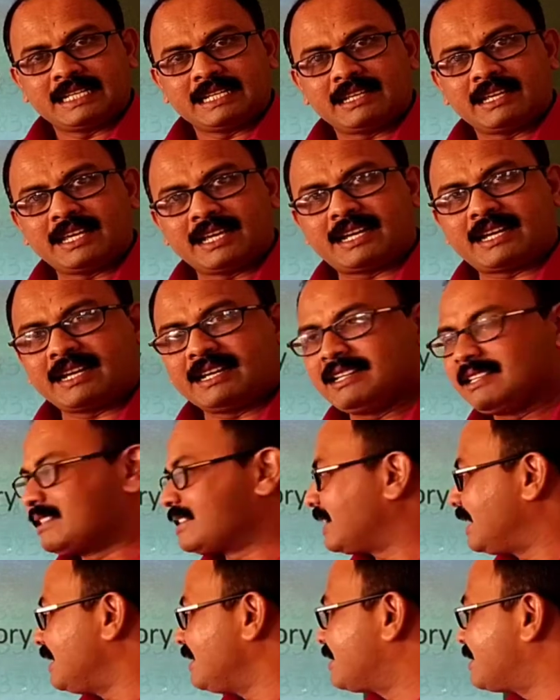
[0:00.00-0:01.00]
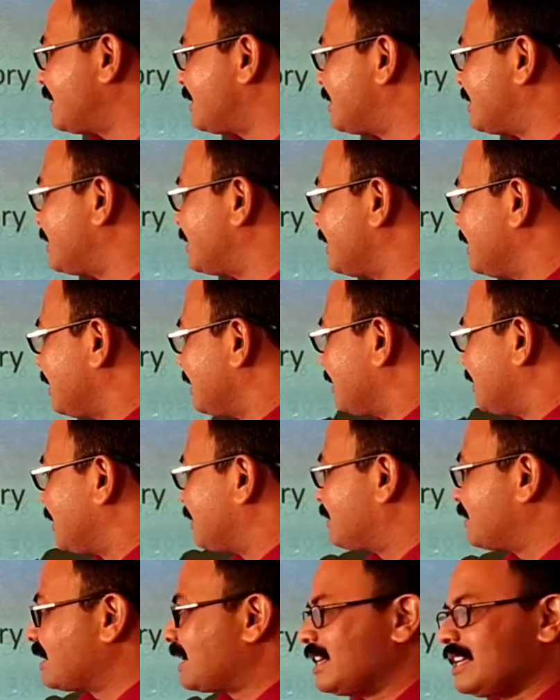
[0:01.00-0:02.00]
He concises
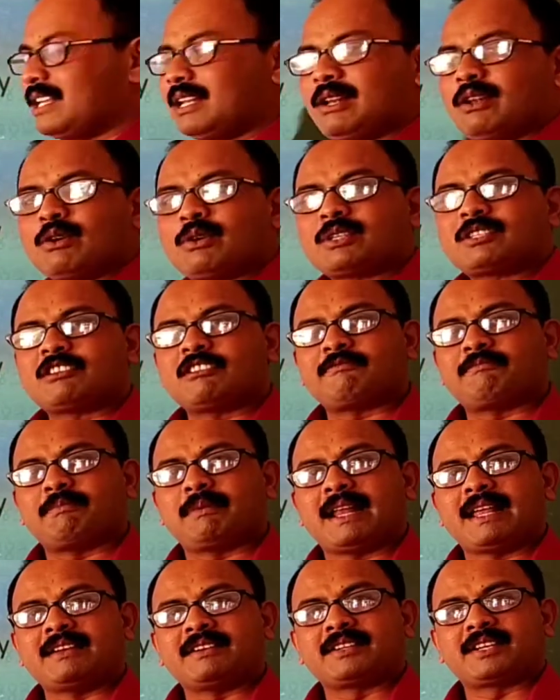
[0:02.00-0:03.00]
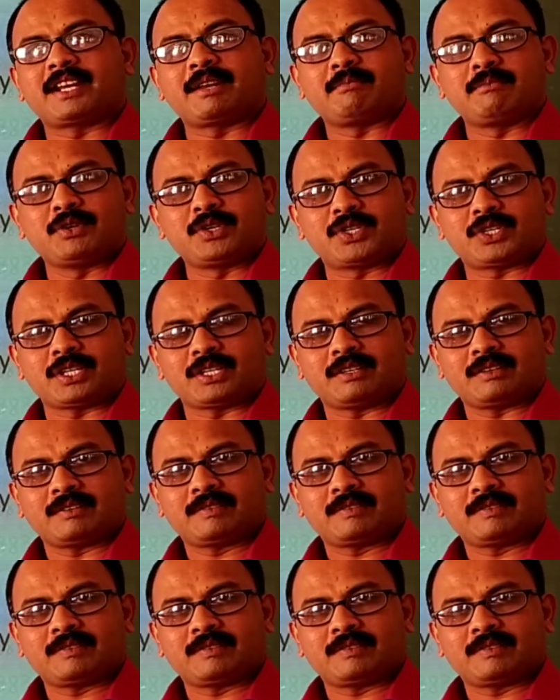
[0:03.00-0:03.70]
the 3 laws of planetary motion